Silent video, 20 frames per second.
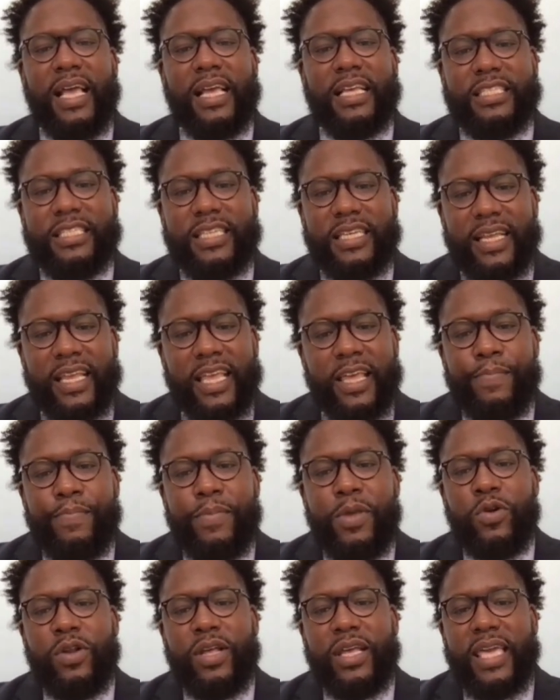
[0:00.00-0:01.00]
to
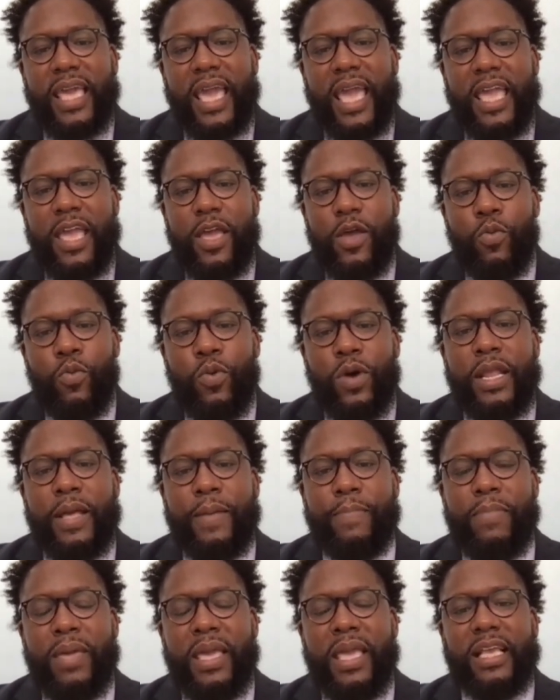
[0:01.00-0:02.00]
communicate what it
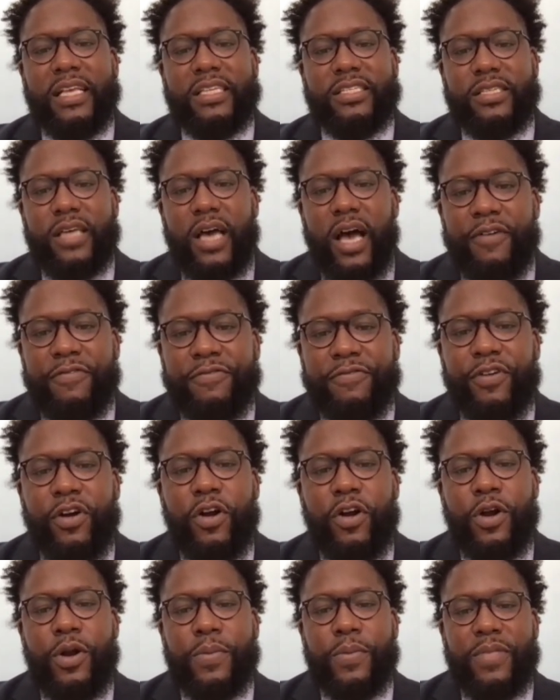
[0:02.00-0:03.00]
means to
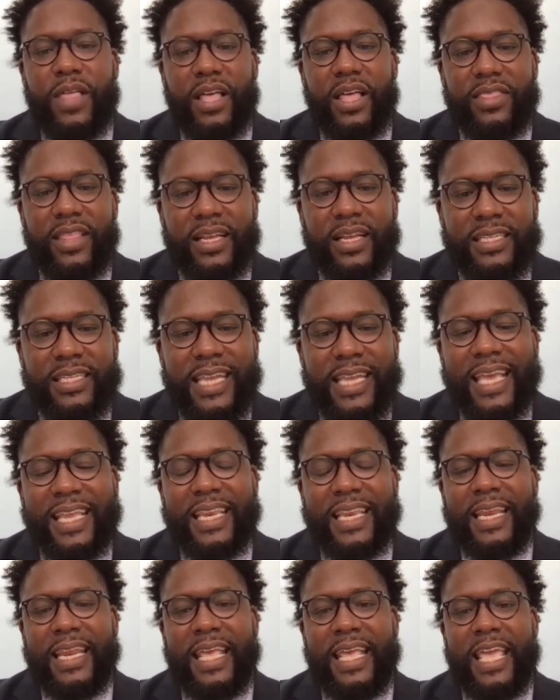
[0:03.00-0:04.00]
affirm the
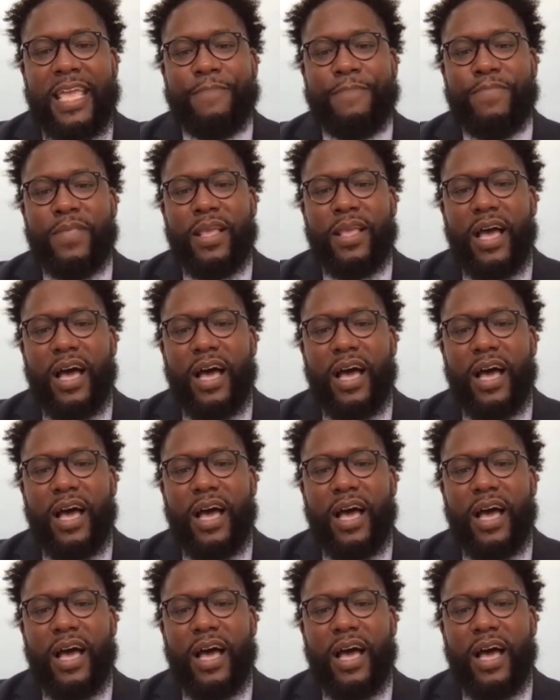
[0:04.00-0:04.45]
dignity